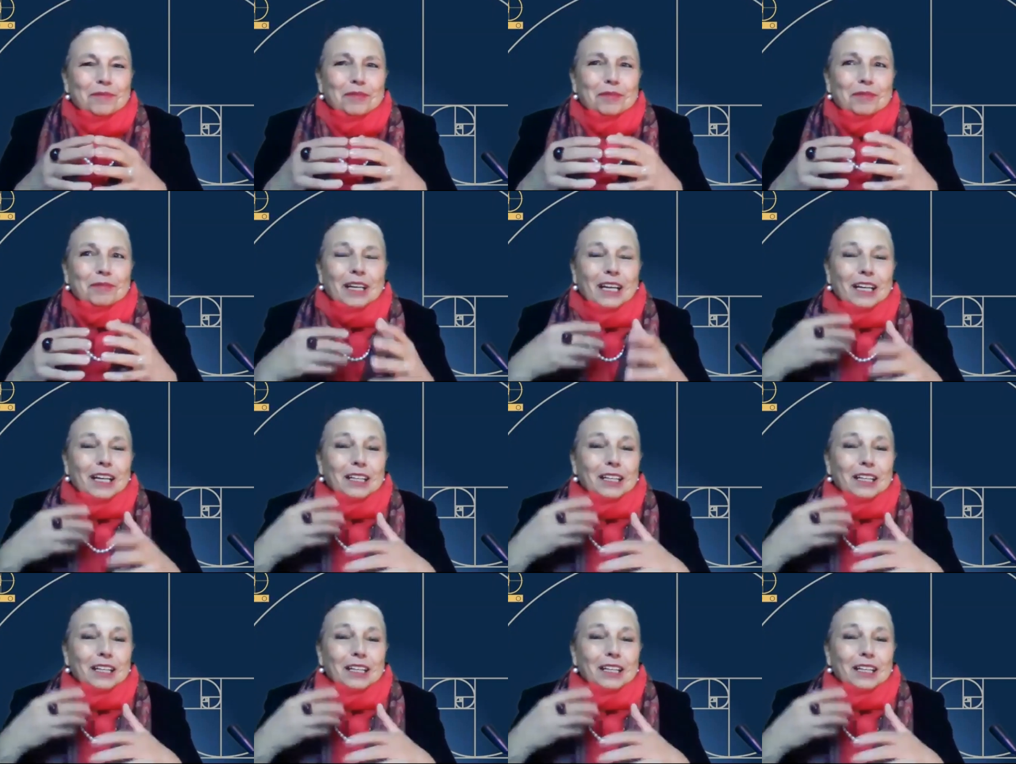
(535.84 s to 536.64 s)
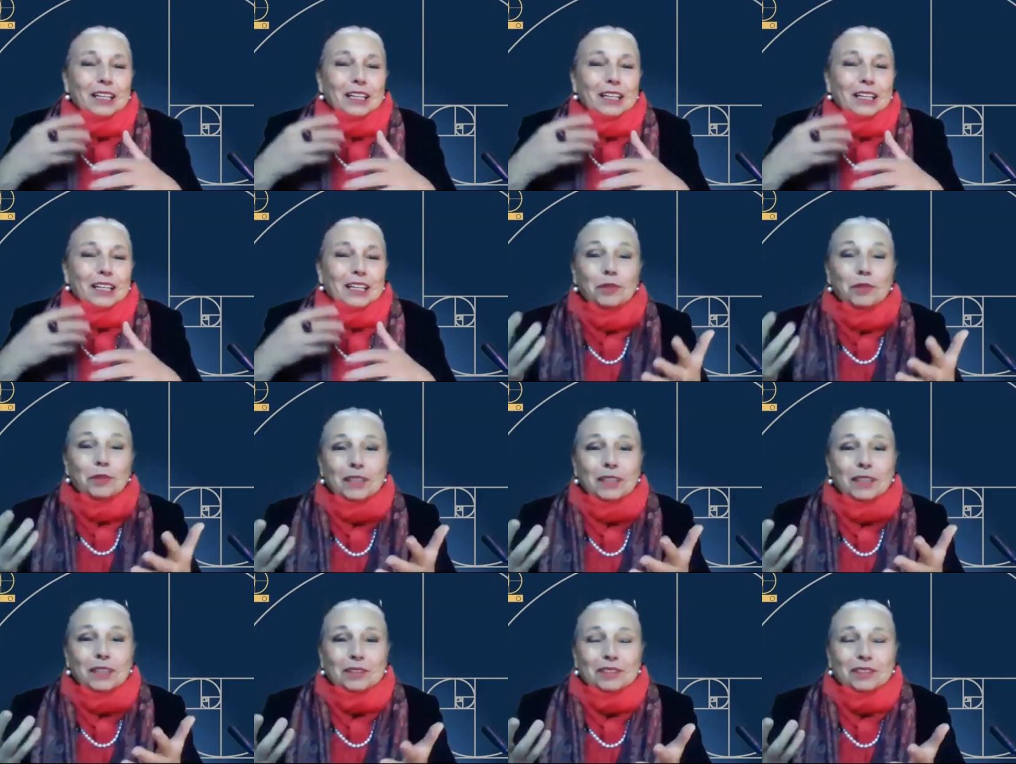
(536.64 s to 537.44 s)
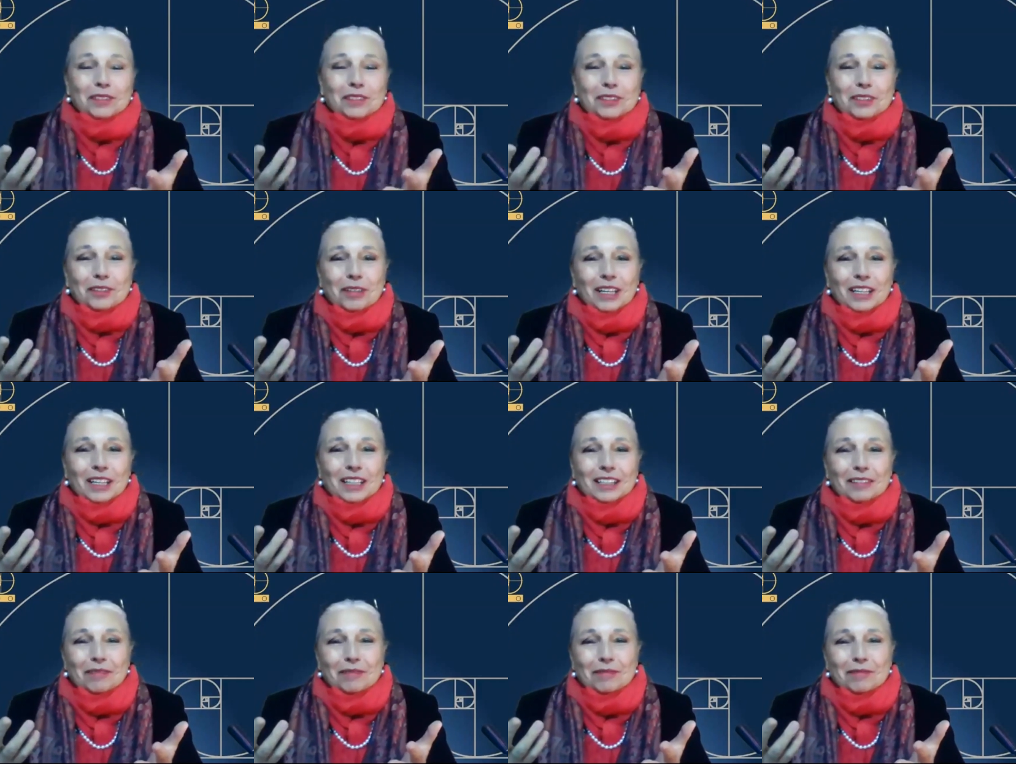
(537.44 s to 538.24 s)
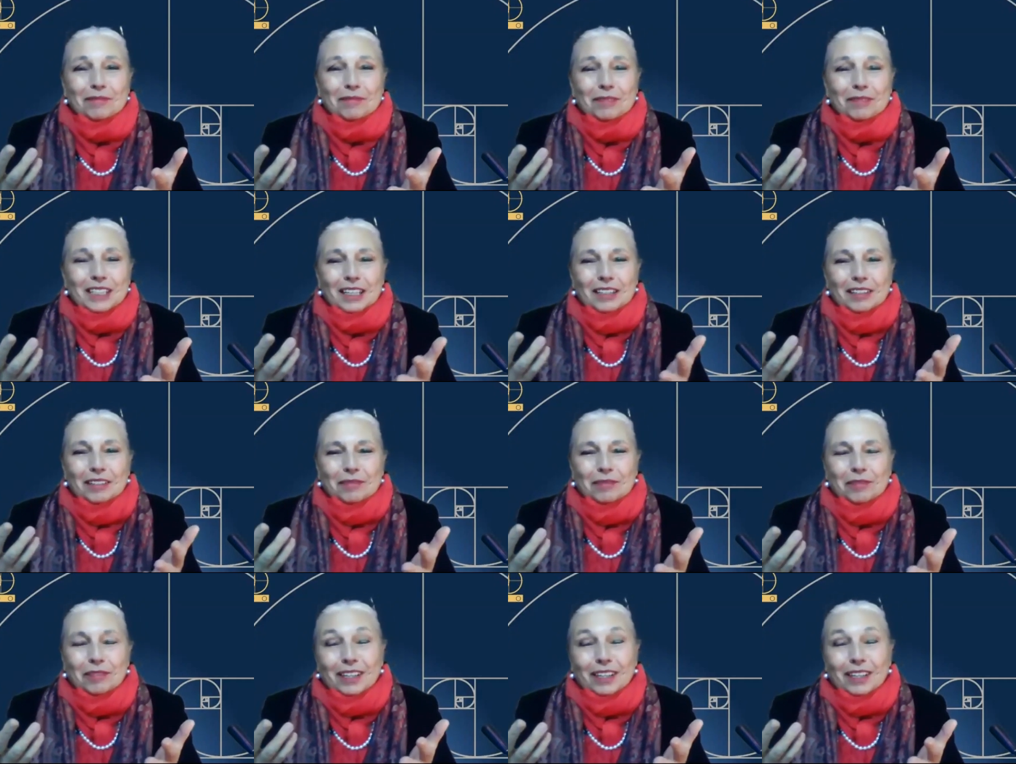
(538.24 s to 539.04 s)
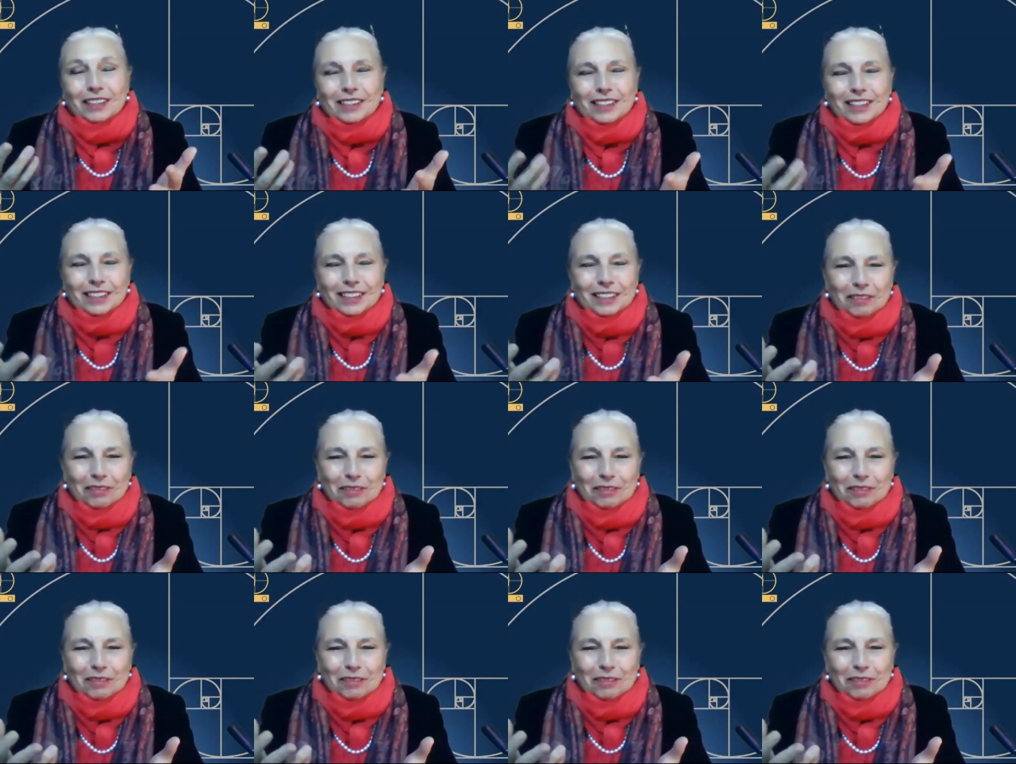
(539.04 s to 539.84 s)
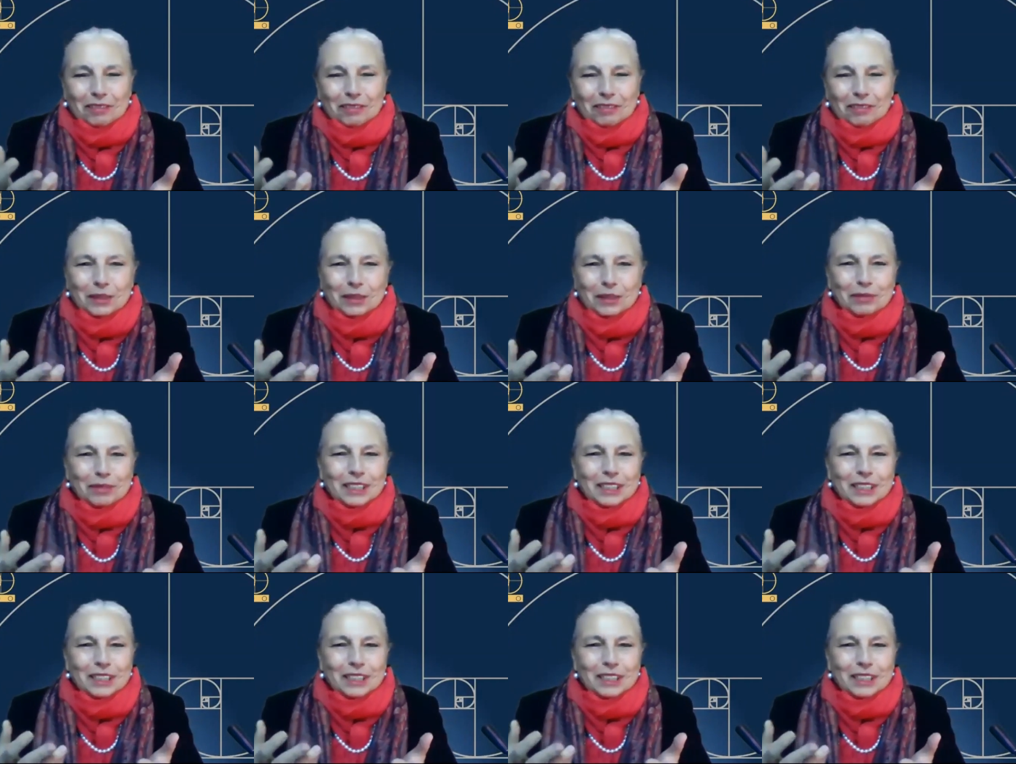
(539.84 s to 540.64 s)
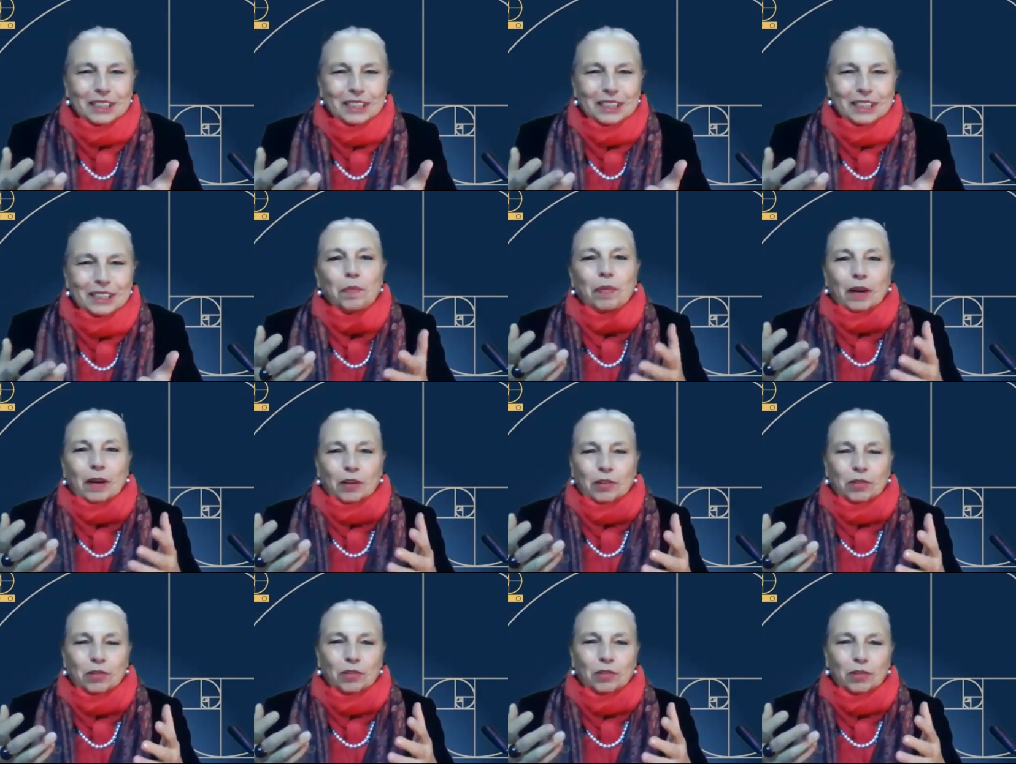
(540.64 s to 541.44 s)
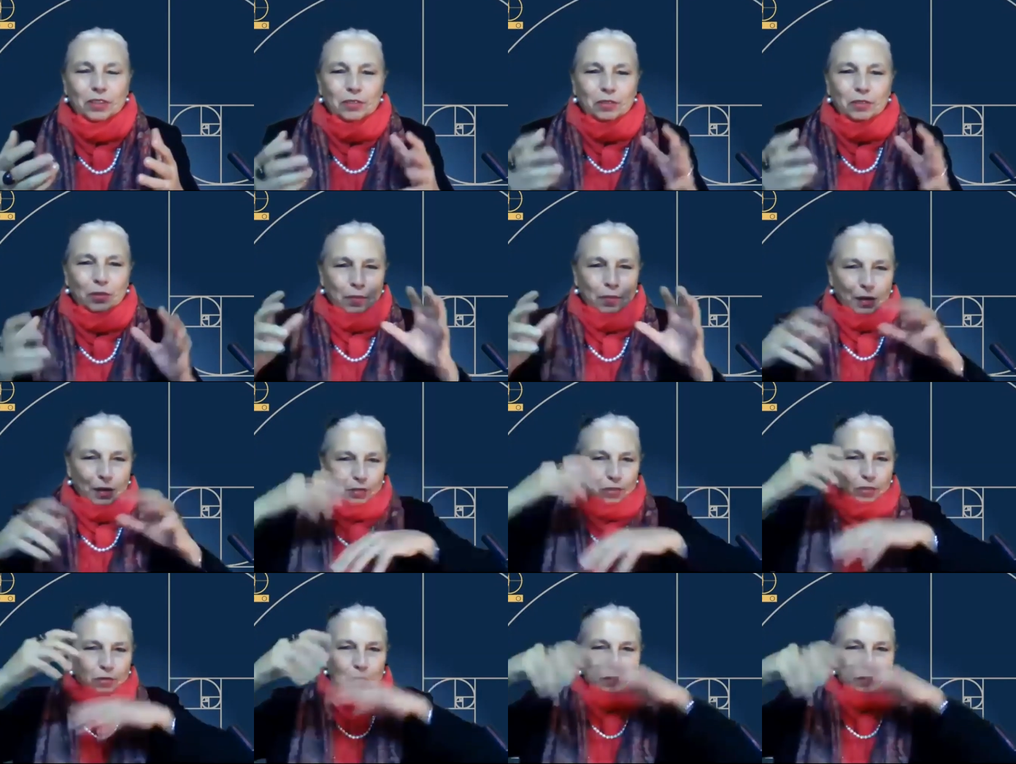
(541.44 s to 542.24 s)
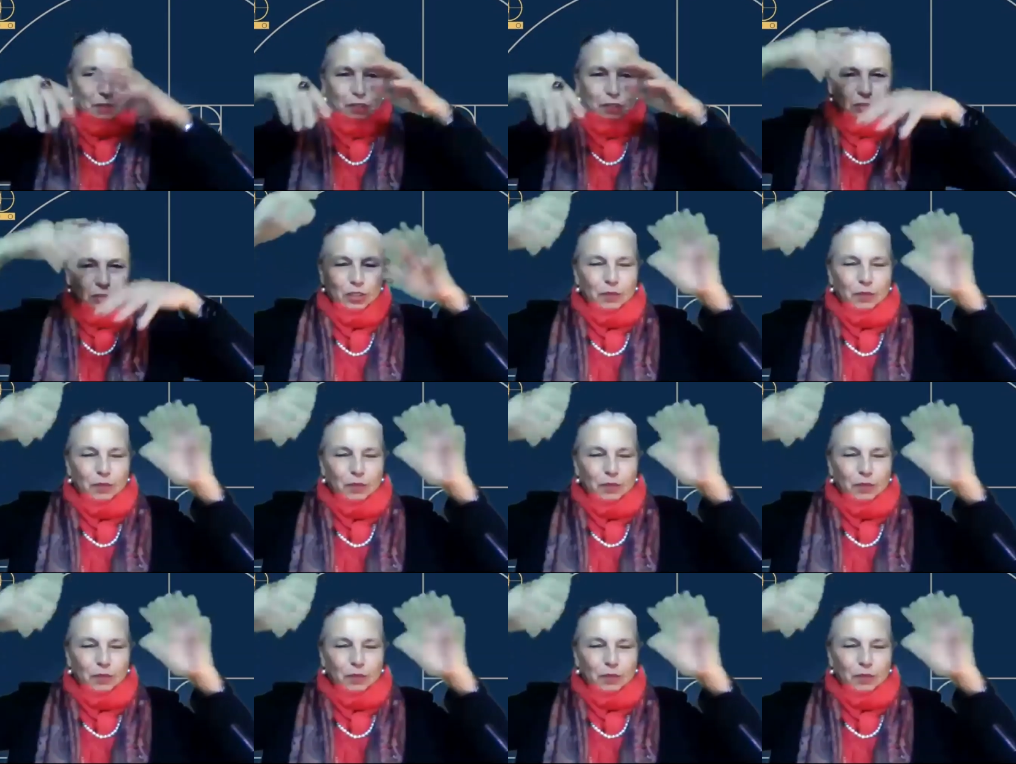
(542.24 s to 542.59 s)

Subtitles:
we had to do the blue petal. So I said, oh, let's do a parkour. You know, parkour when you jump